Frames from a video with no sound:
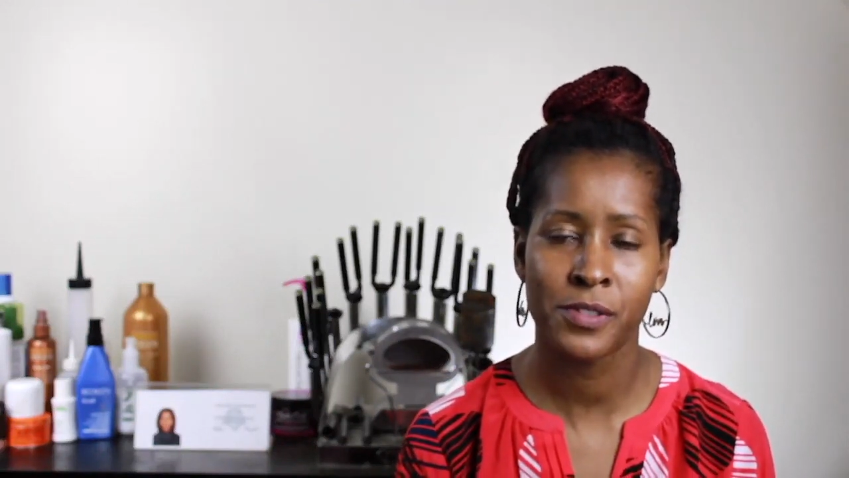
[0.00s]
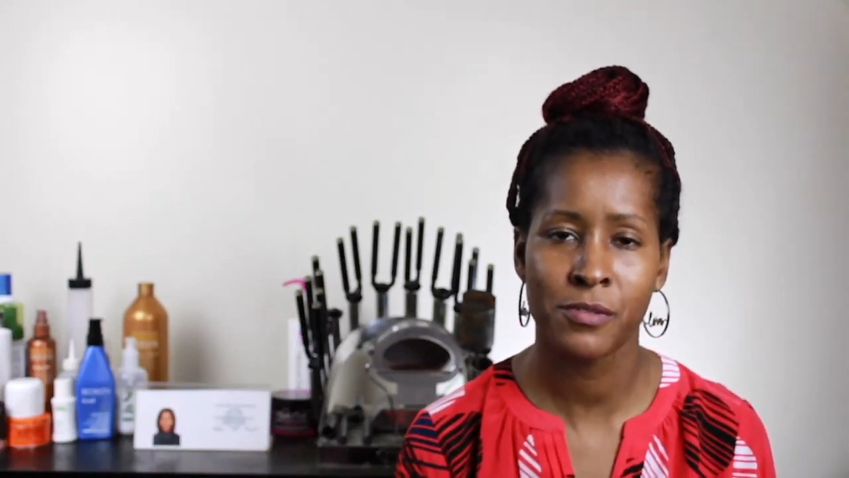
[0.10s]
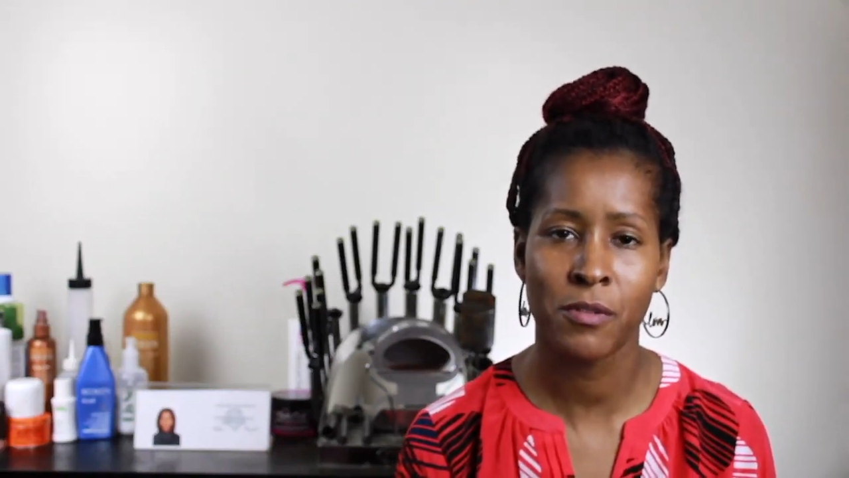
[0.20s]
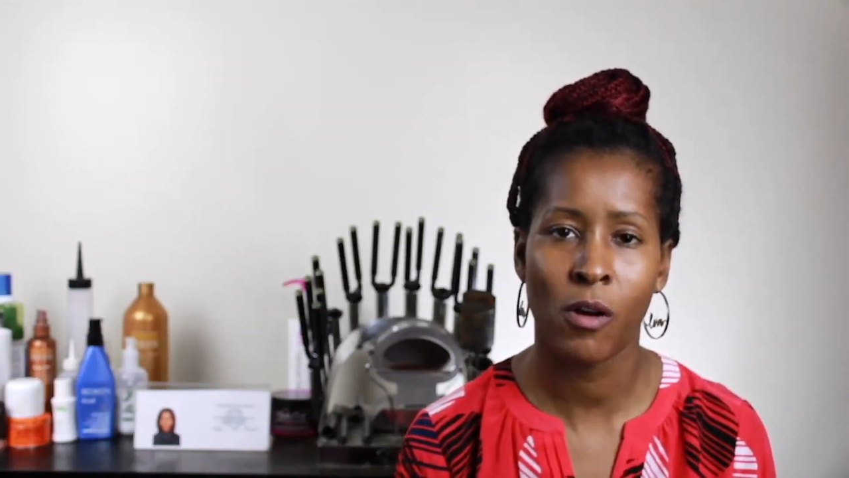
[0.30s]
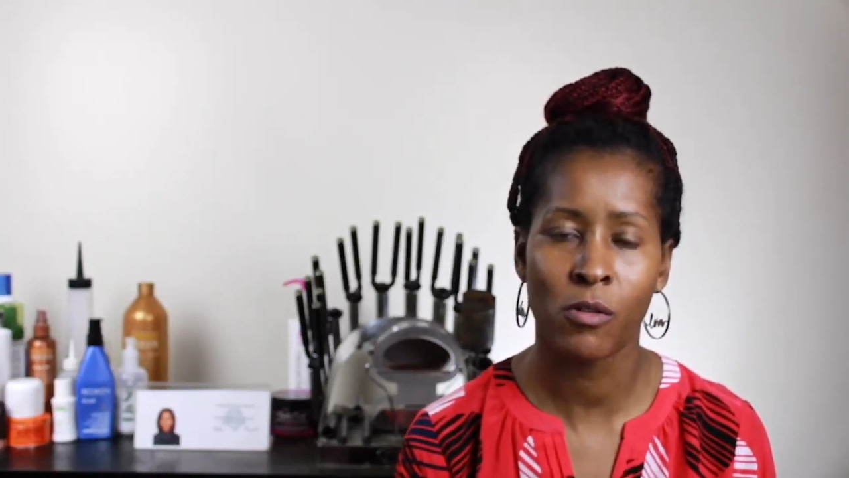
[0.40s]

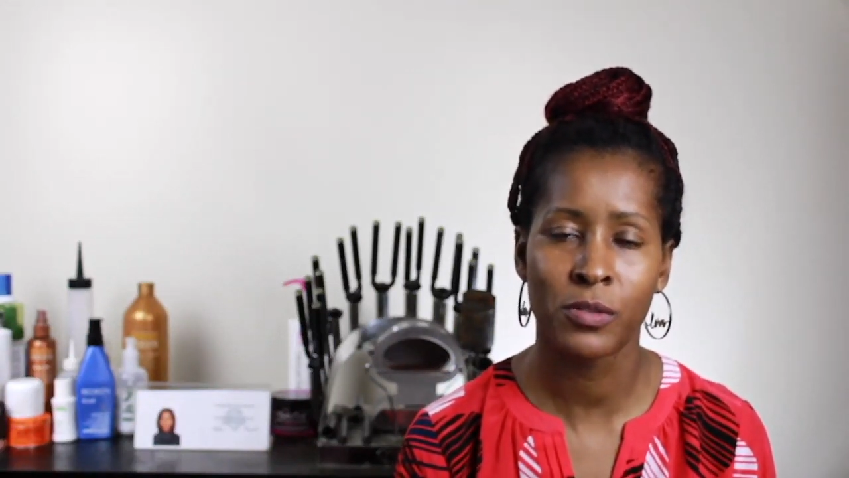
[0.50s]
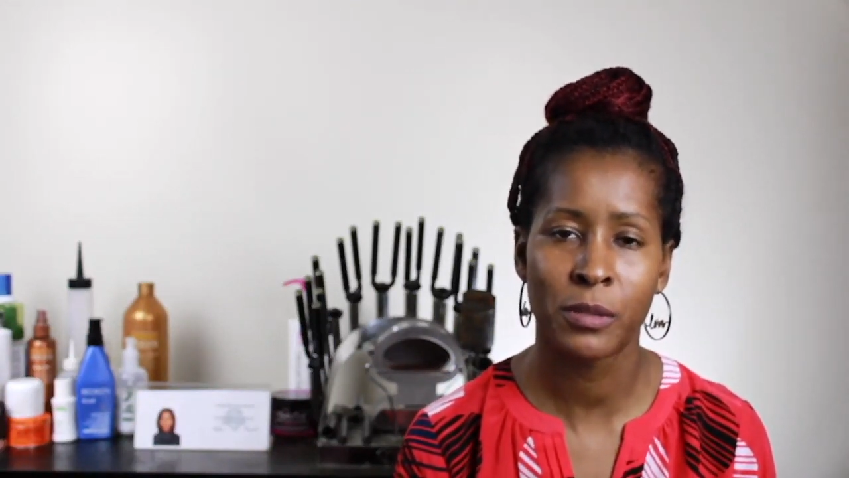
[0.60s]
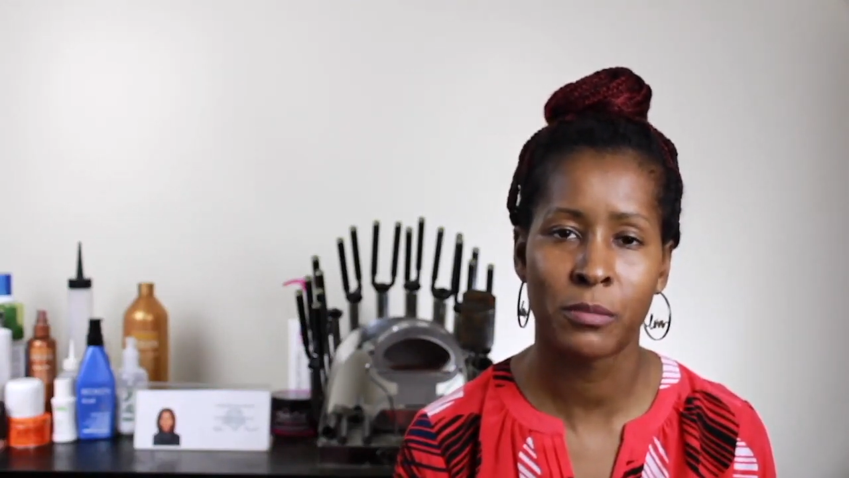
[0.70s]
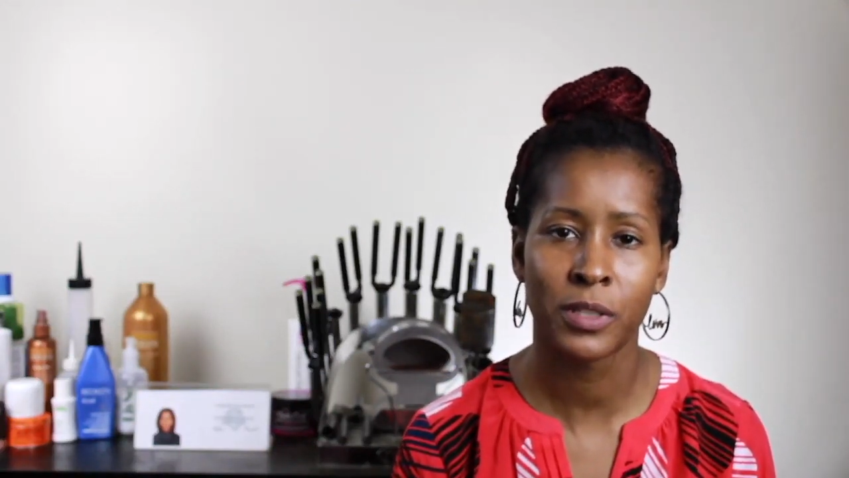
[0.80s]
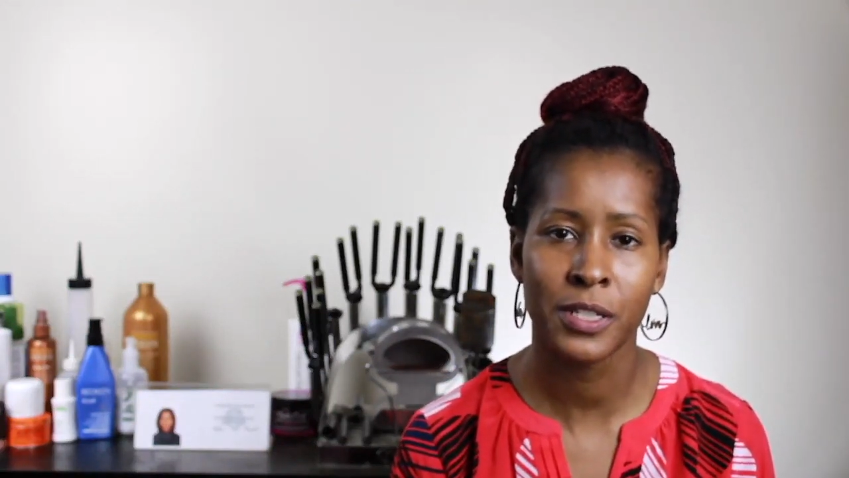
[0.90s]
to hold
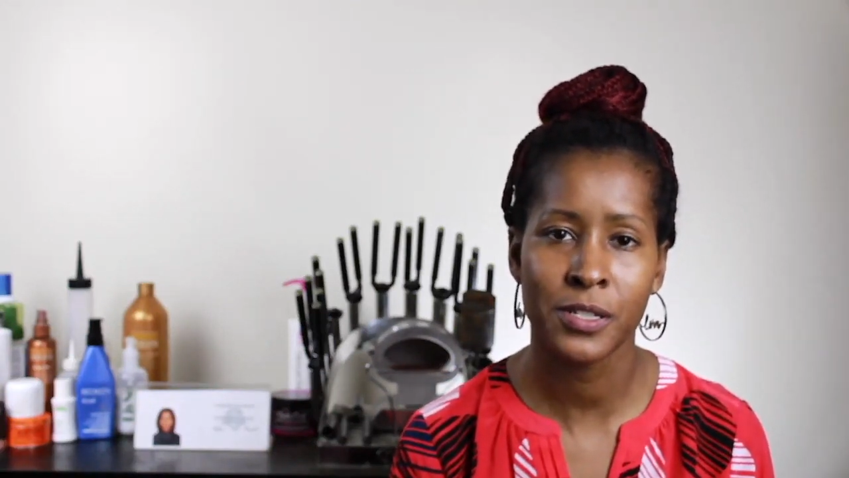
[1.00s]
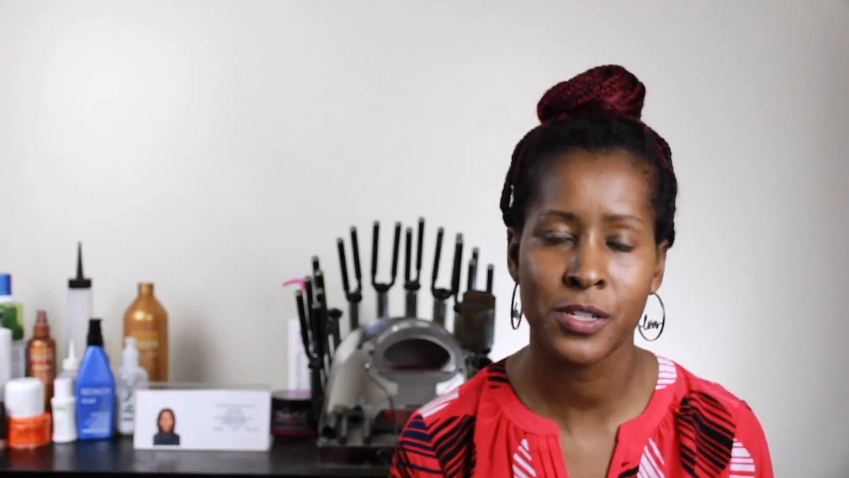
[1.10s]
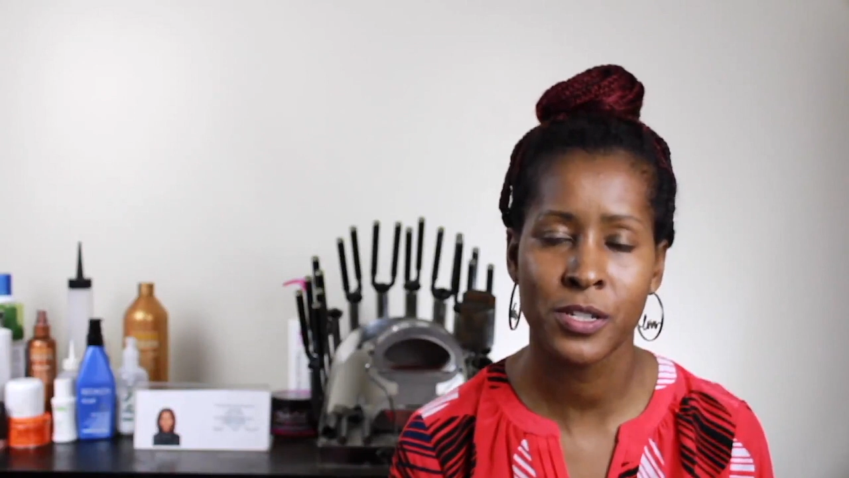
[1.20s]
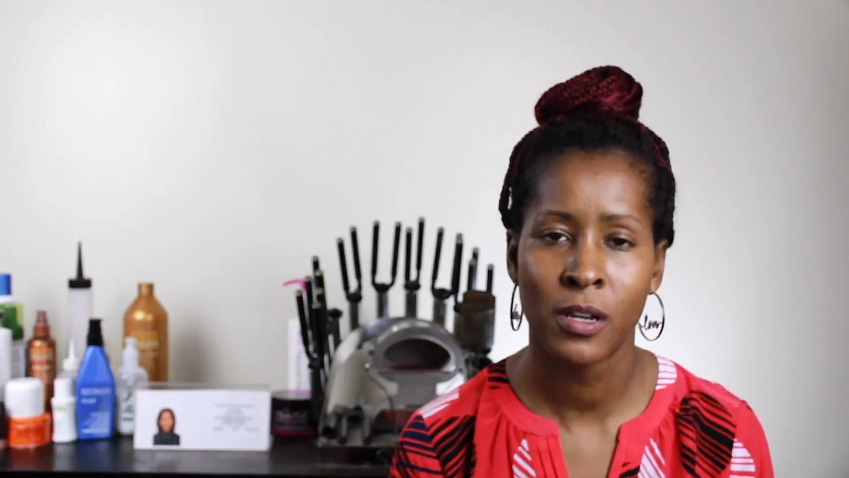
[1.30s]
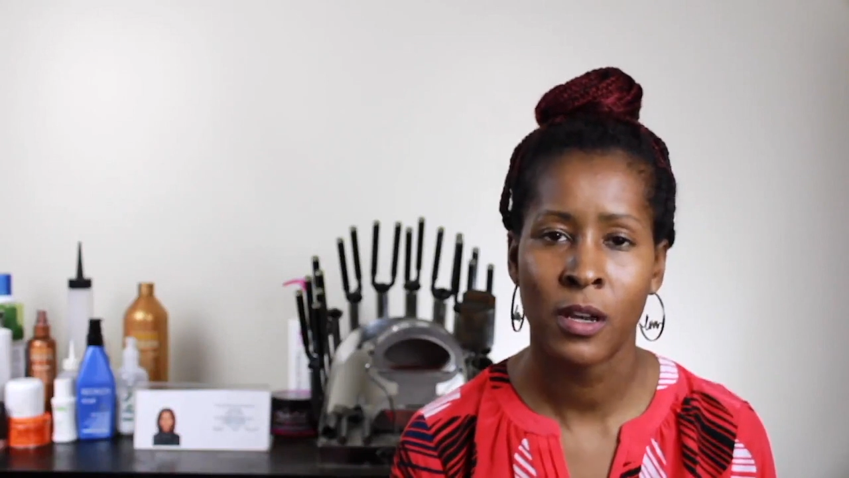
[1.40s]
the
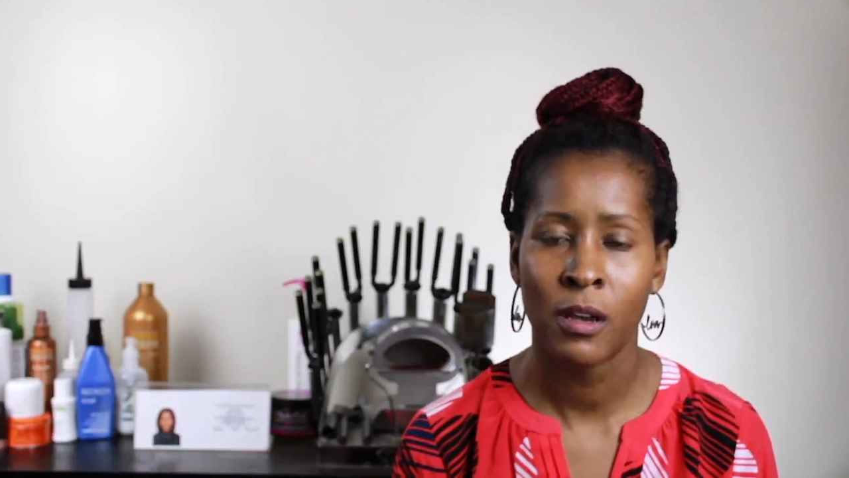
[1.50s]
bleach.